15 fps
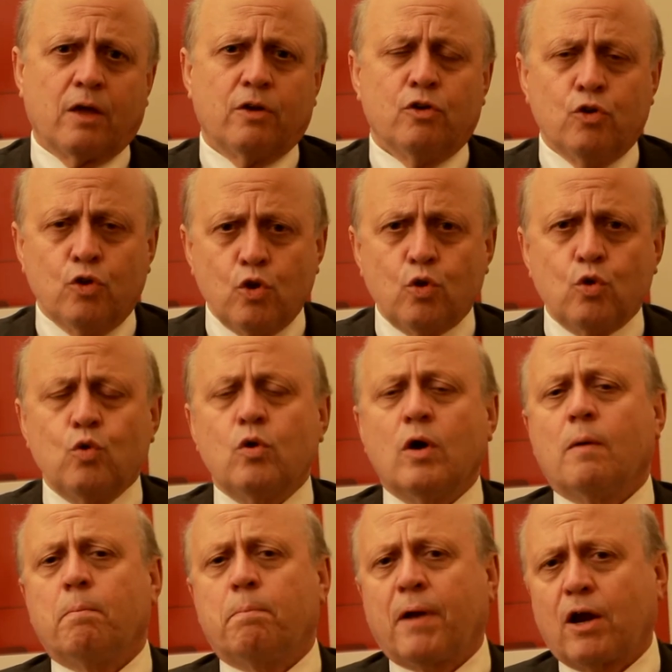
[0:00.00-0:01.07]
new
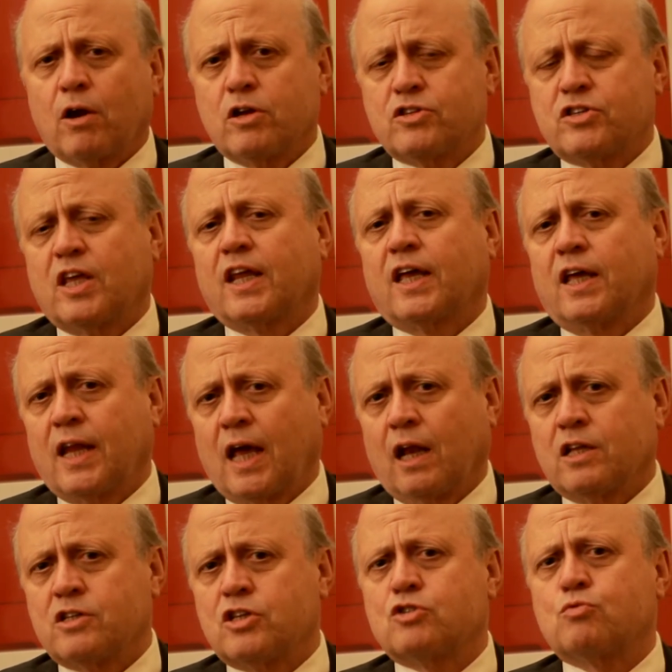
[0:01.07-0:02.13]
parasitic
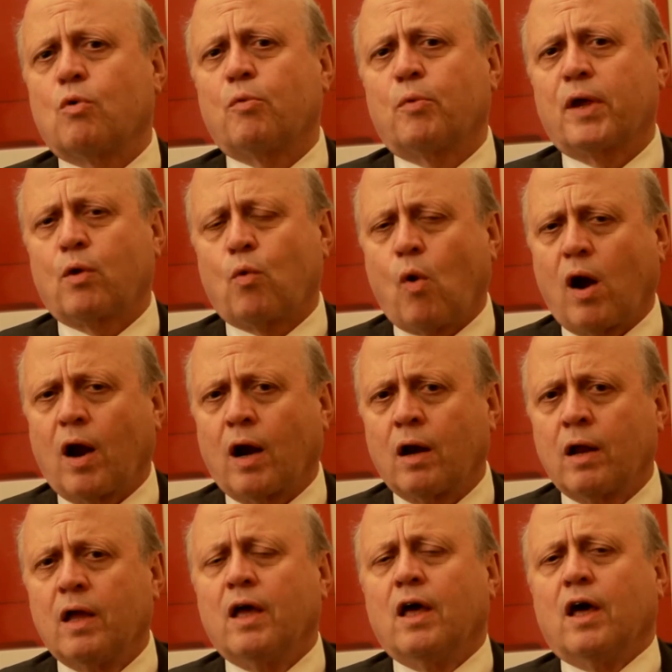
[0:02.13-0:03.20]
analysis will require
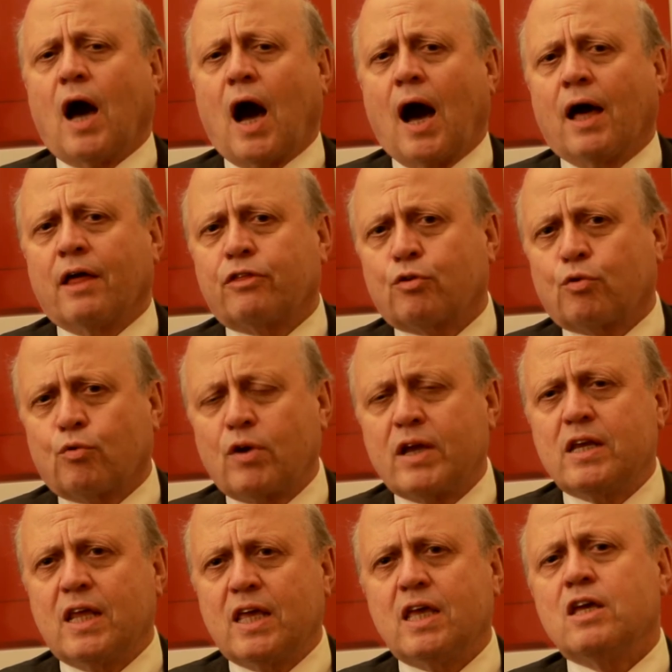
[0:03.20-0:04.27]

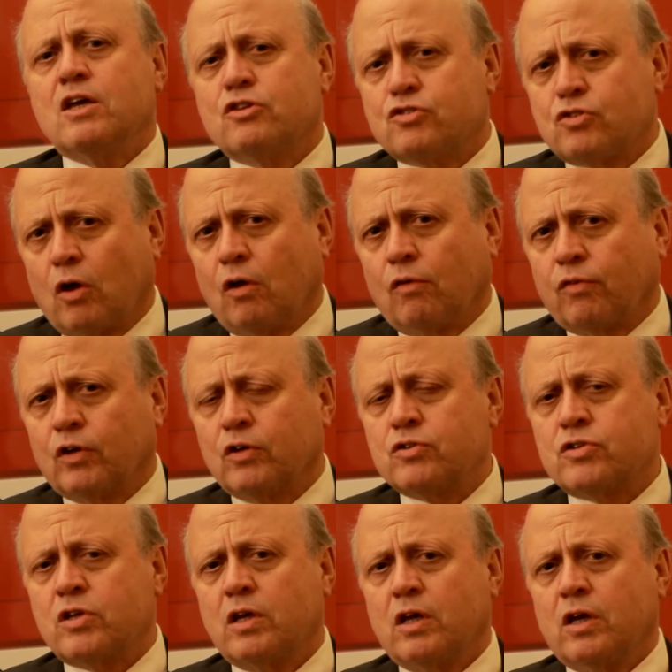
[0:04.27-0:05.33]
3D solvers